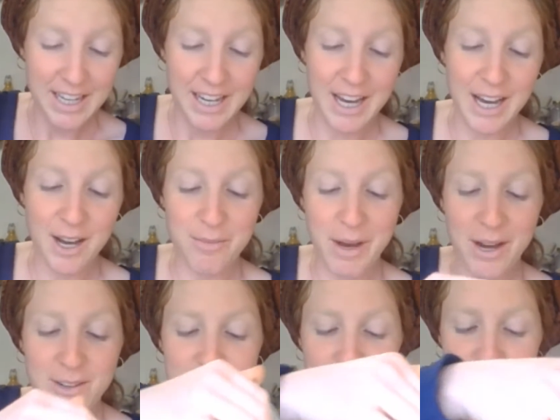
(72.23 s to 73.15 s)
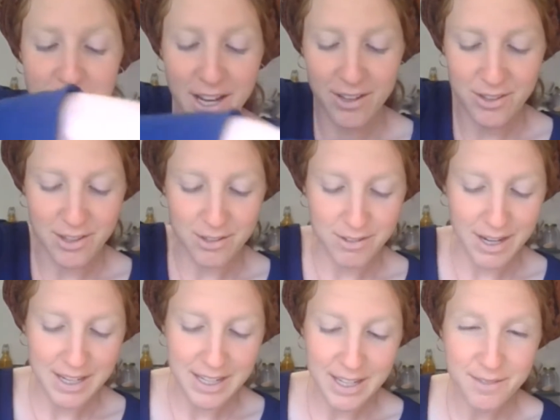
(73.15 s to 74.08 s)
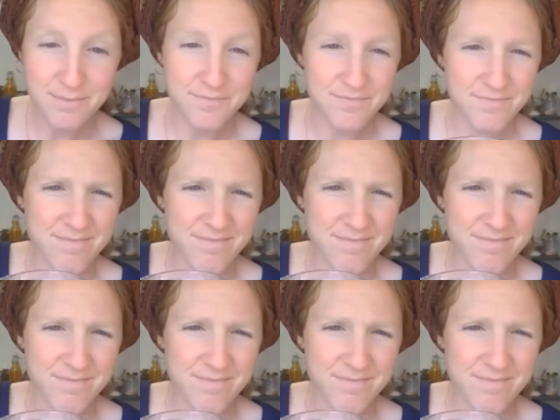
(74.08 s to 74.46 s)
How can you tell that they're ready?